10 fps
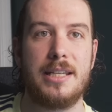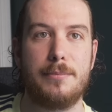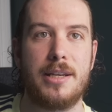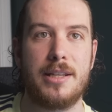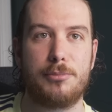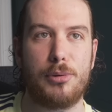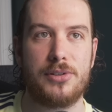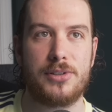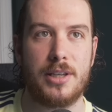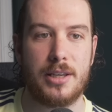minutes
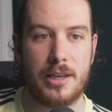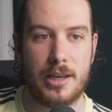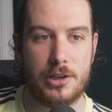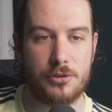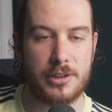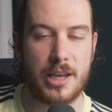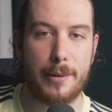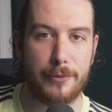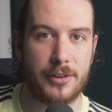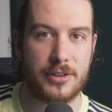plus injury
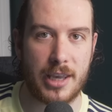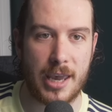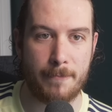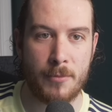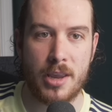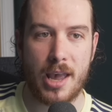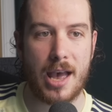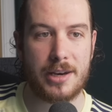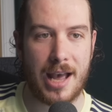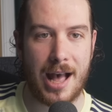time of this game,
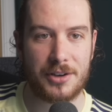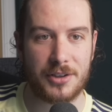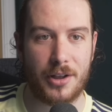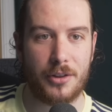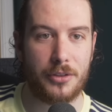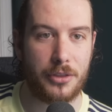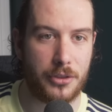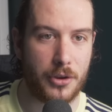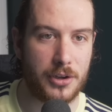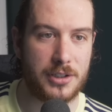and had
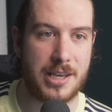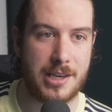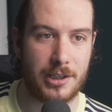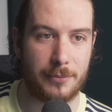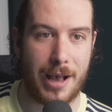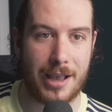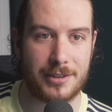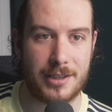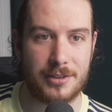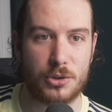30
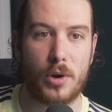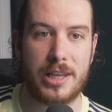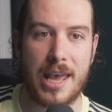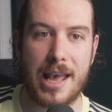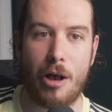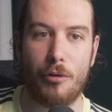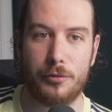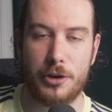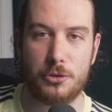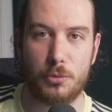passes, 28 out of
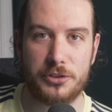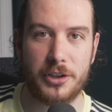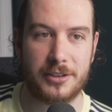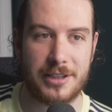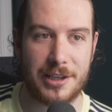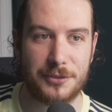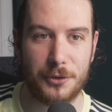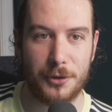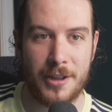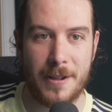which were
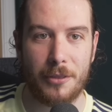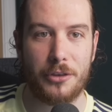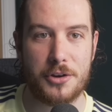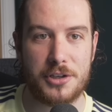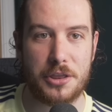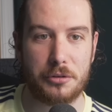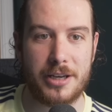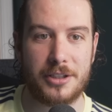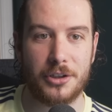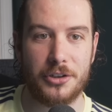successful,
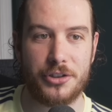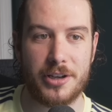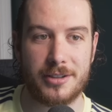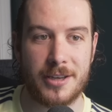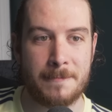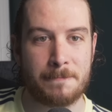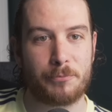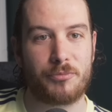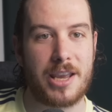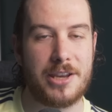33 touches.
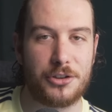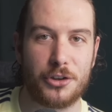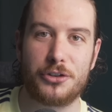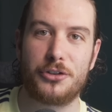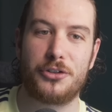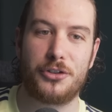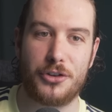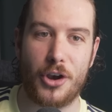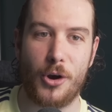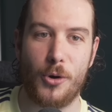It's just
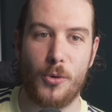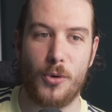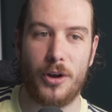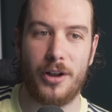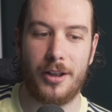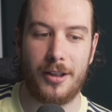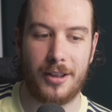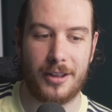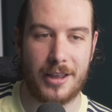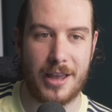so,
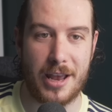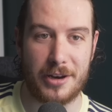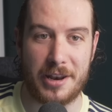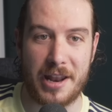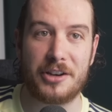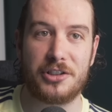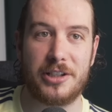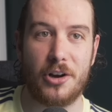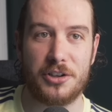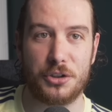and actually
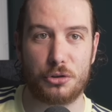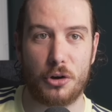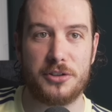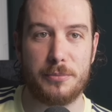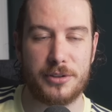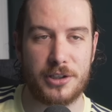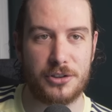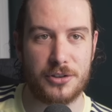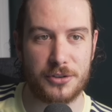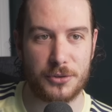got into crossing
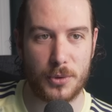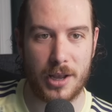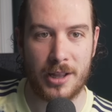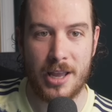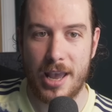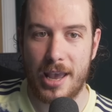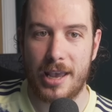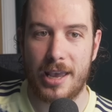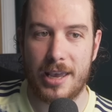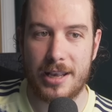positions as well.
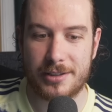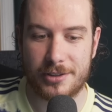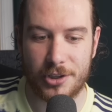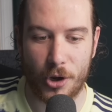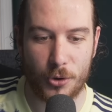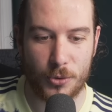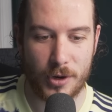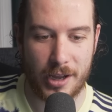It's so